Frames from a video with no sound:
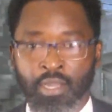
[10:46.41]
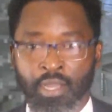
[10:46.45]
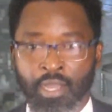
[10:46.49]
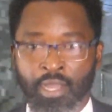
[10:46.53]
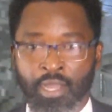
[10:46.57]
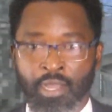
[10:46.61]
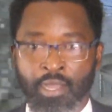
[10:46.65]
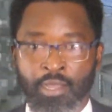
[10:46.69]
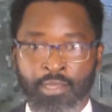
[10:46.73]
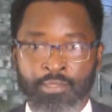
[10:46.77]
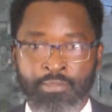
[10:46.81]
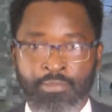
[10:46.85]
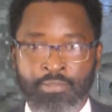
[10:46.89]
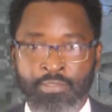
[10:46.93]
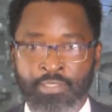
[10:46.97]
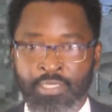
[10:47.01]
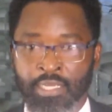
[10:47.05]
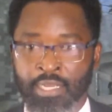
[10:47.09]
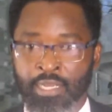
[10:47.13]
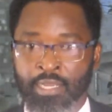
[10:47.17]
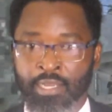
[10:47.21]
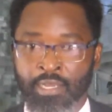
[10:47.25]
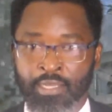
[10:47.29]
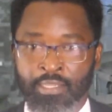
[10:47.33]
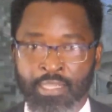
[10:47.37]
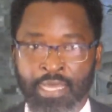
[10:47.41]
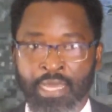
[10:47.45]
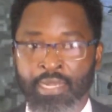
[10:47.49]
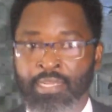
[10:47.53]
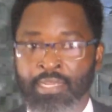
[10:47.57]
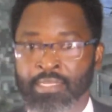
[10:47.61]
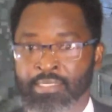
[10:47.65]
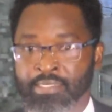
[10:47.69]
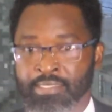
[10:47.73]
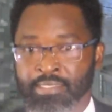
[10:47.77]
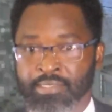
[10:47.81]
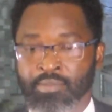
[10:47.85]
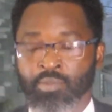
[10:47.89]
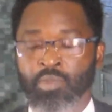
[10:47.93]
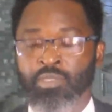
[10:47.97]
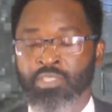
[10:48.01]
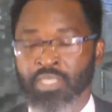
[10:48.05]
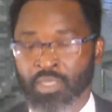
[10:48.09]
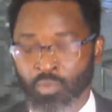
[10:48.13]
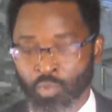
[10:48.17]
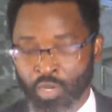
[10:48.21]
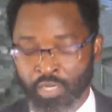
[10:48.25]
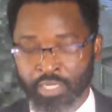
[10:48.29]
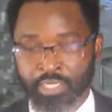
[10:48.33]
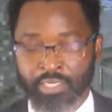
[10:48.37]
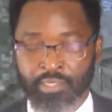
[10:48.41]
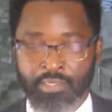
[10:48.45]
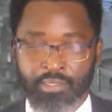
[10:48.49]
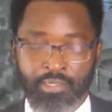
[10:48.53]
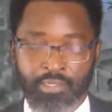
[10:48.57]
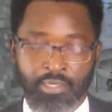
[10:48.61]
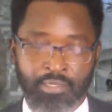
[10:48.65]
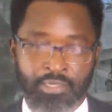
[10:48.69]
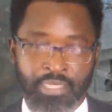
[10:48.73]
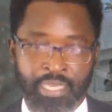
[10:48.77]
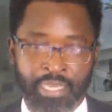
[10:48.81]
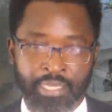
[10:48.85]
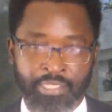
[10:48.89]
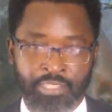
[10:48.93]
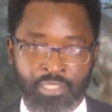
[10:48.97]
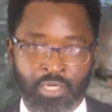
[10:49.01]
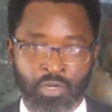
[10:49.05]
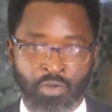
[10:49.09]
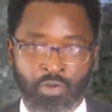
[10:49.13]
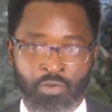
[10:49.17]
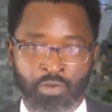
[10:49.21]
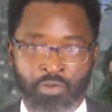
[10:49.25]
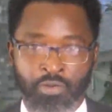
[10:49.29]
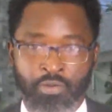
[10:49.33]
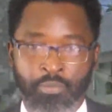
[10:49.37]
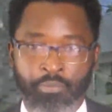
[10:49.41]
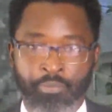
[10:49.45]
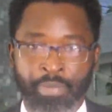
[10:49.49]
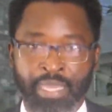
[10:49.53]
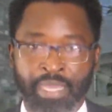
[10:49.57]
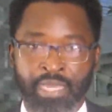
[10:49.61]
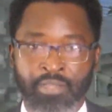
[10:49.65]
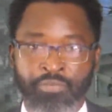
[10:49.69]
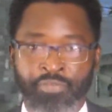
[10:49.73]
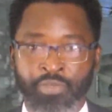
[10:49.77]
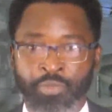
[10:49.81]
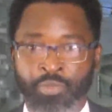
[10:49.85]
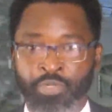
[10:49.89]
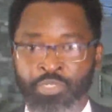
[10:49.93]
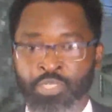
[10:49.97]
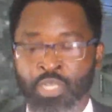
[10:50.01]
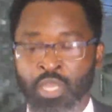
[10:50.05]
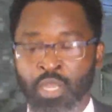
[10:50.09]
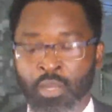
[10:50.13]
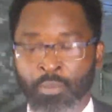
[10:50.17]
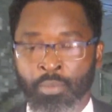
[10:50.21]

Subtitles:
And that is, we still want to engage our male viewers,